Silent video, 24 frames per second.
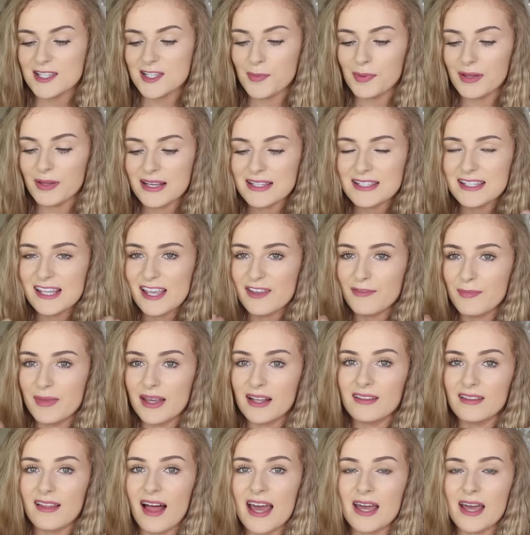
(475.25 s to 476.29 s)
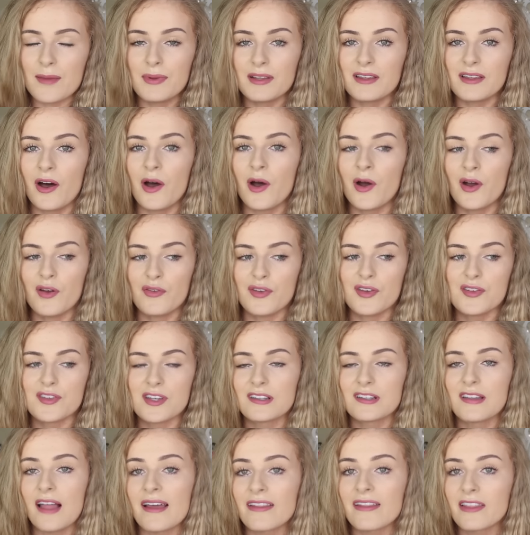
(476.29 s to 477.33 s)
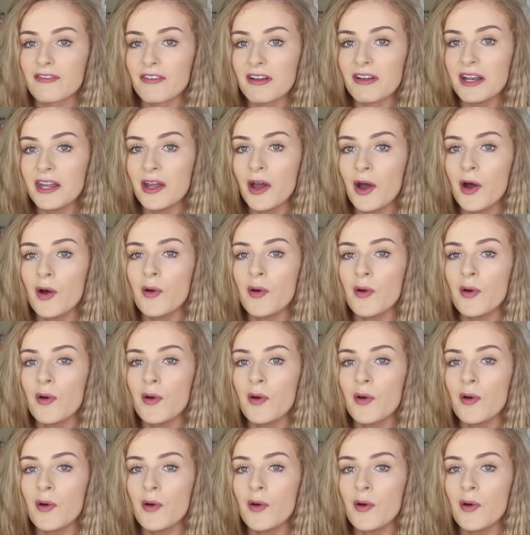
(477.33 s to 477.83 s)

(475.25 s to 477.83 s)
So please leave me a like below if you did like the video,